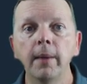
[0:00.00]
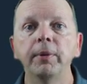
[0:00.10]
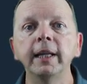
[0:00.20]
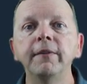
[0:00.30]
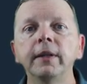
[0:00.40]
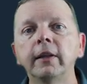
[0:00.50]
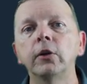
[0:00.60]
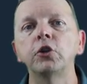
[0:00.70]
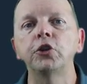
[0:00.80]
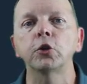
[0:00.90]
believing that
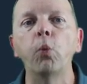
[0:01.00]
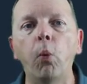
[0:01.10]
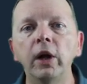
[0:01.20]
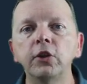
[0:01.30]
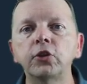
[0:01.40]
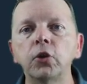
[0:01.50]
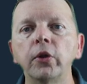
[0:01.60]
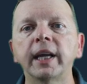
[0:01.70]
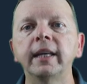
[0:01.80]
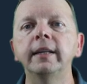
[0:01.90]
there is just one
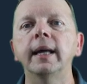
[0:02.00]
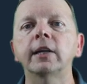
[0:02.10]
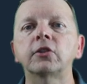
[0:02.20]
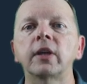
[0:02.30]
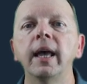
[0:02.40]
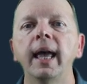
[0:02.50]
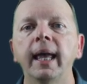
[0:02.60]
soul that connects